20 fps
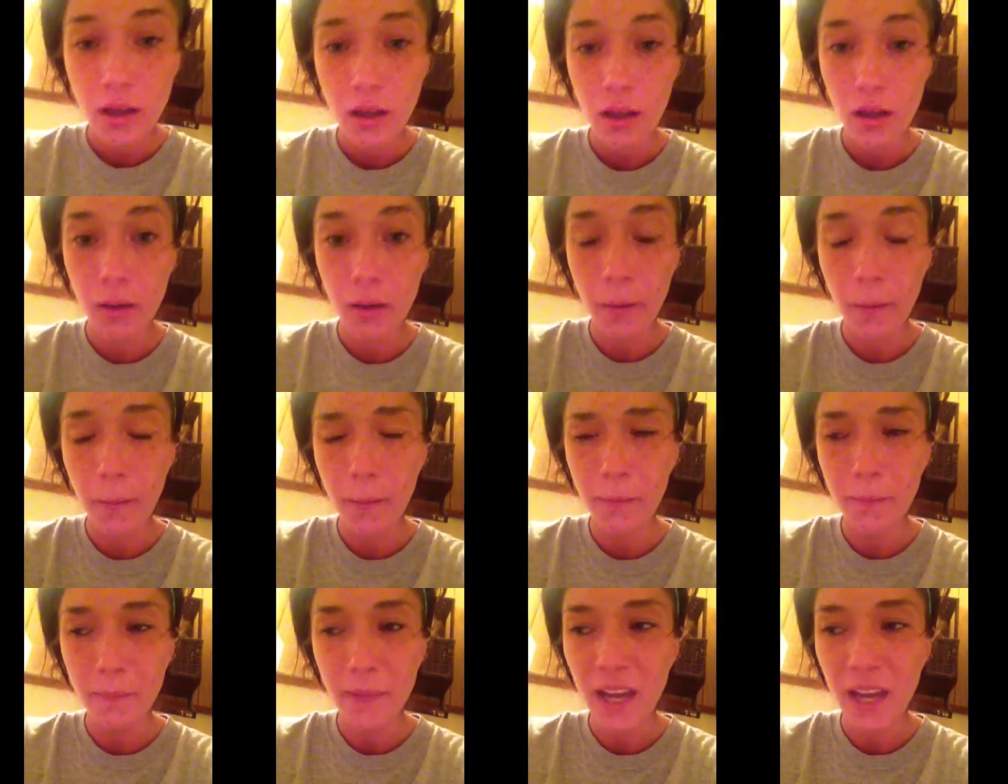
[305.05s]

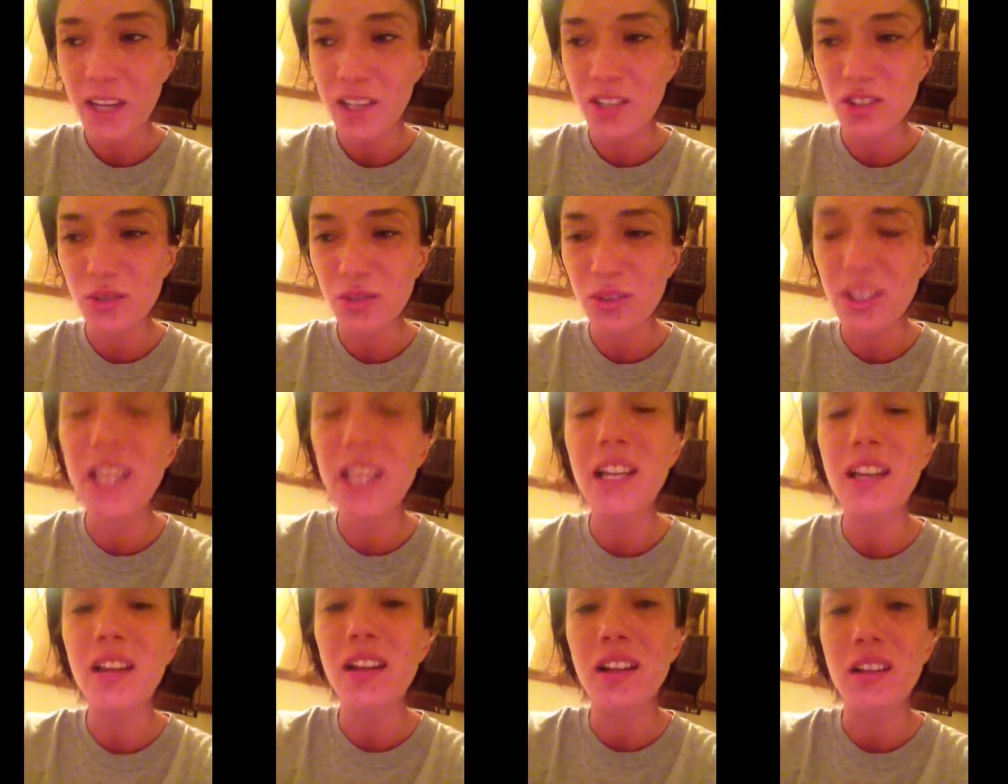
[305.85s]
Um, I just don't get
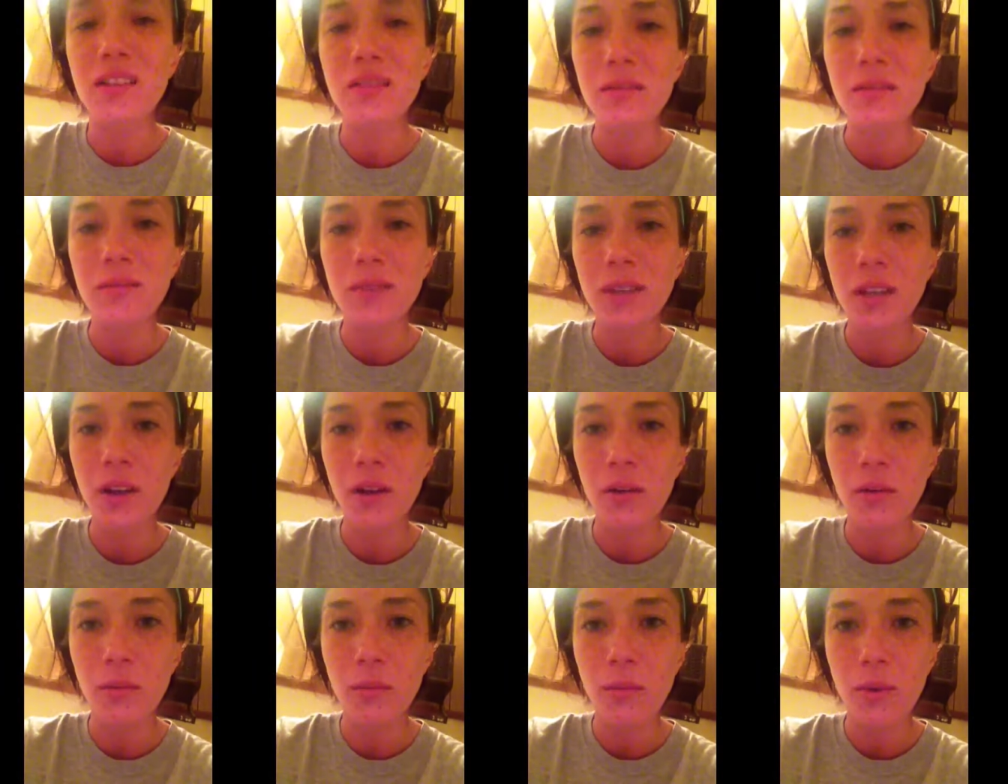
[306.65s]
it, you
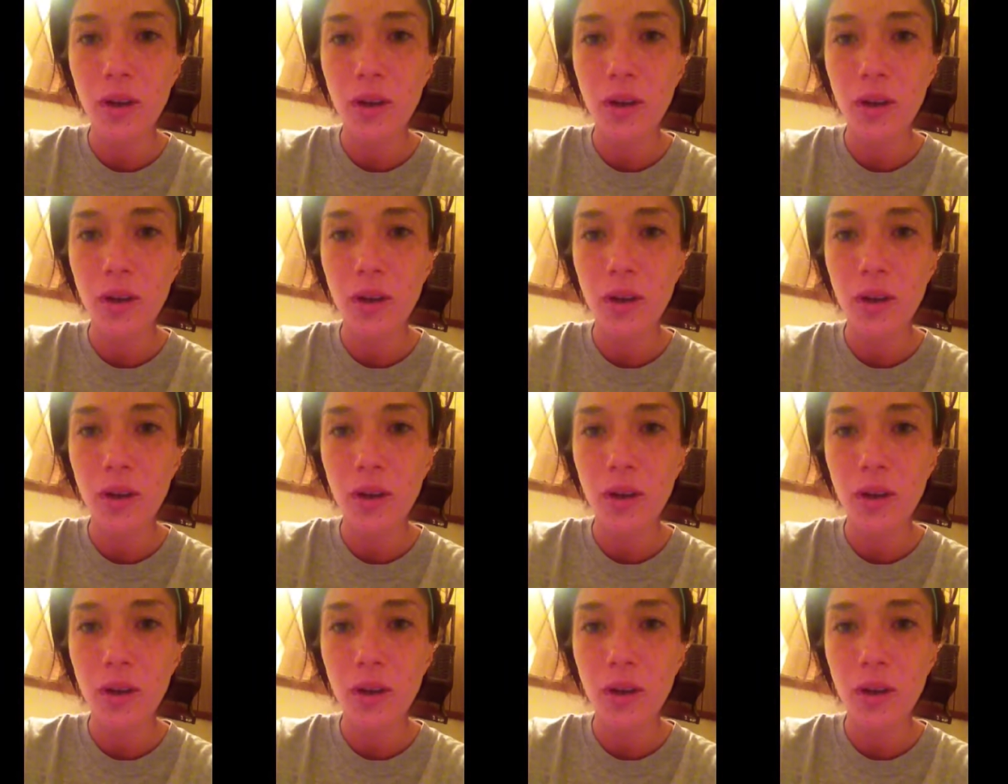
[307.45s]
know,